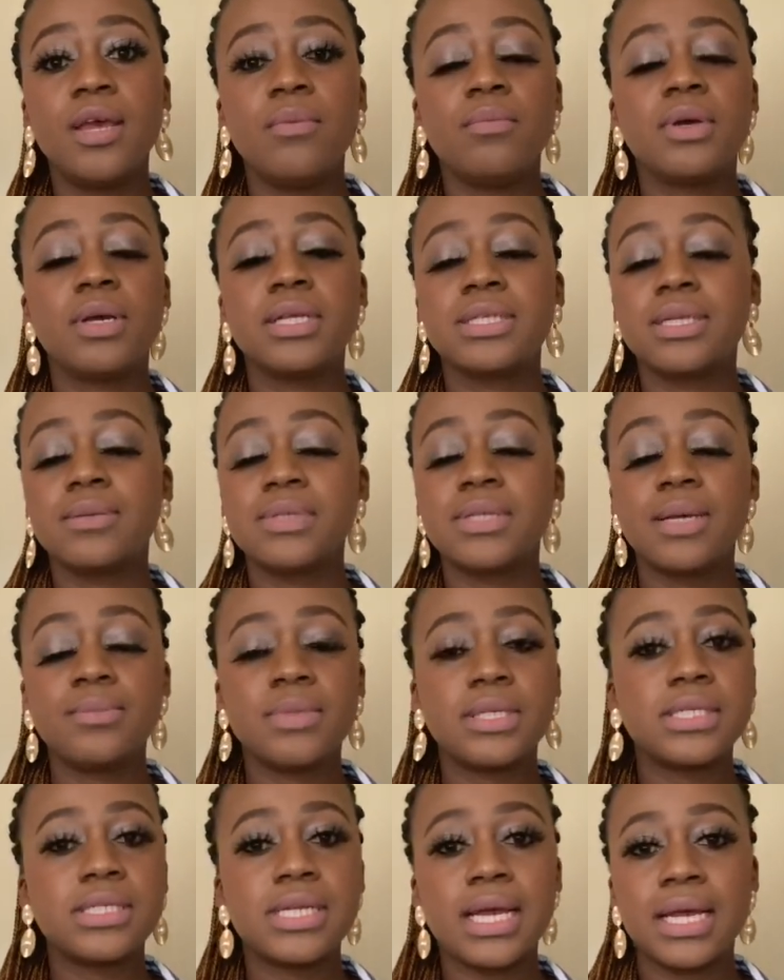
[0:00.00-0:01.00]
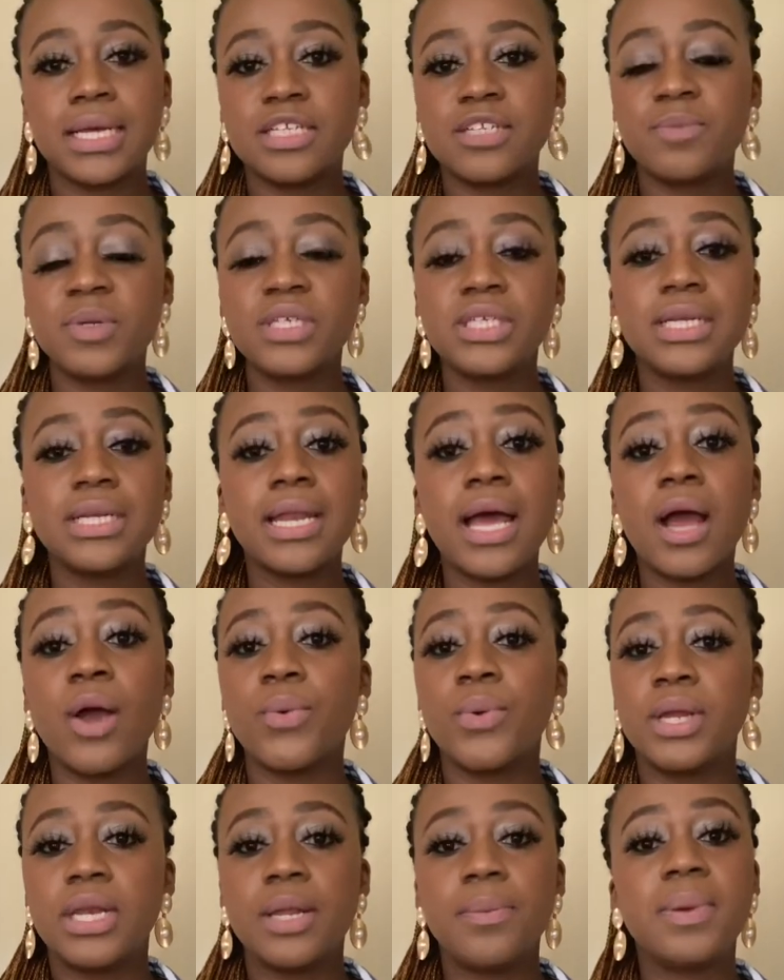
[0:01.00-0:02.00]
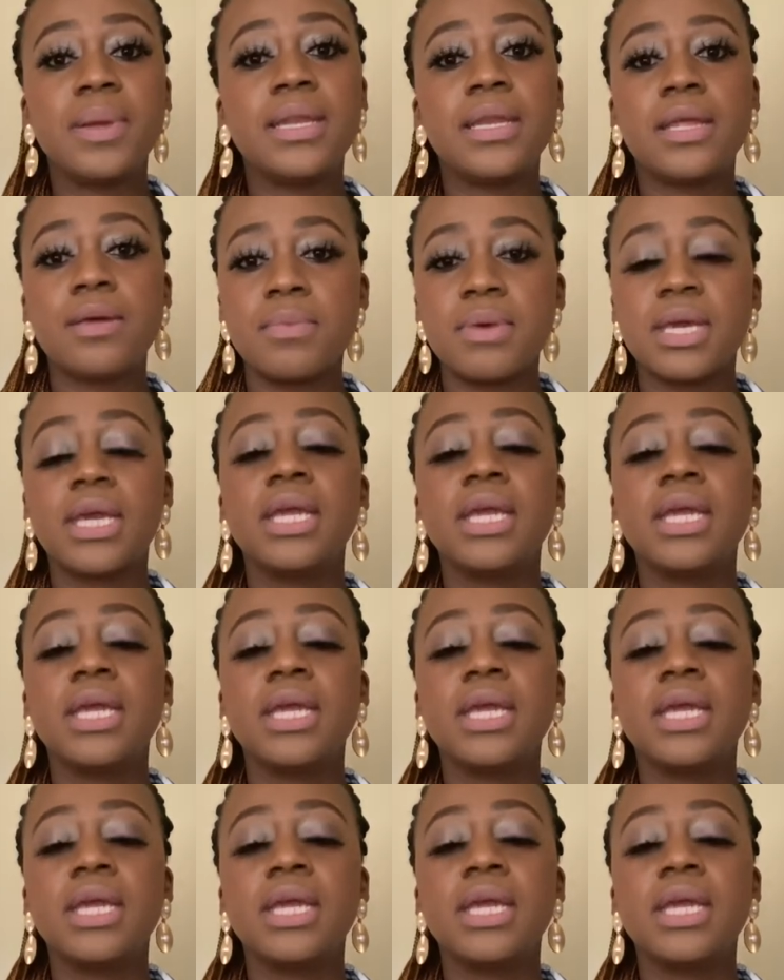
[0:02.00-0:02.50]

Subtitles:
Because sometimes you're stuck, especially now we're in a pandemic.